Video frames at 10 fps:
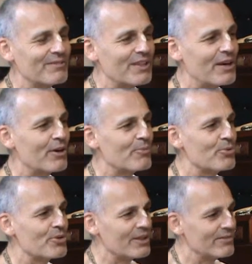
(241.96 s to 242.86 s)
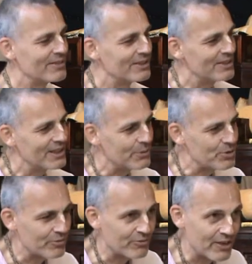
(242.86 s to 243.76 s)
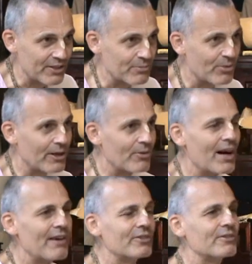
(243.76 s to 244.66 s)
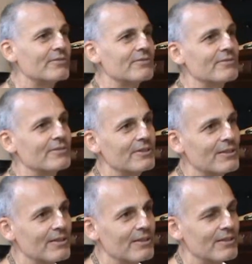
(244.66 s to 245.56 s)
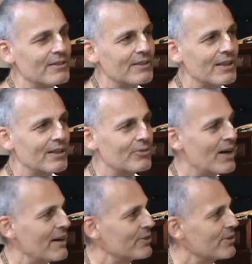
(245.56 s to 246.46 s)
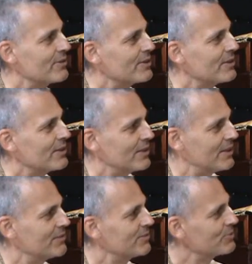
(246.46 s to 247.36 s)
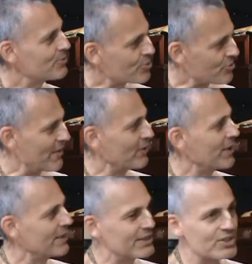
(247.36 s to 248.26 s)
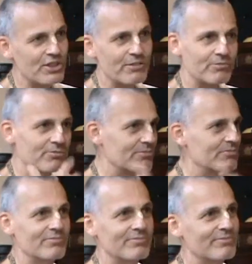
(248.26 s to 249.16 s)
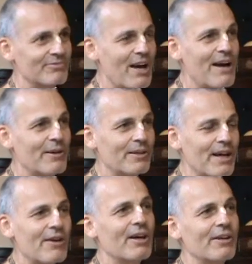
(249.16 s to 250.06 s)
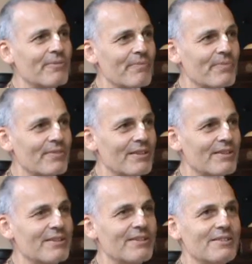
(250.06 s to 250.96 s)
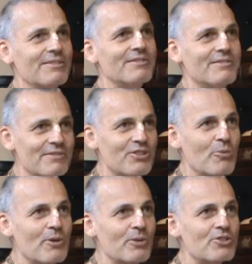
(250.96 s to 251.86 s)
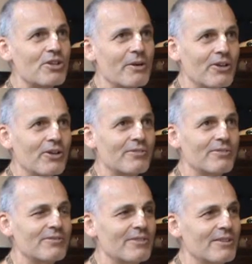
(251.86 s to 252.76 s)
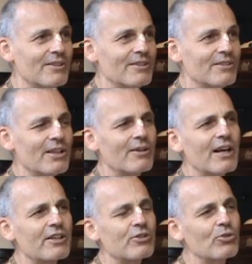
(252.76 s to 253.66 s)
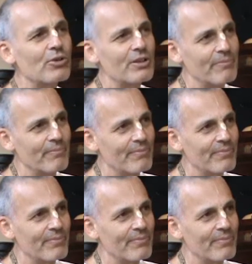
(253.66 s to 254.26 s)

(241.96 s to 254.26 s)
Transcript: Narada Muni, he was confronted by Ravan. Ravan was travelling and he said, Narada, tell me what's going on. Narada ignored him.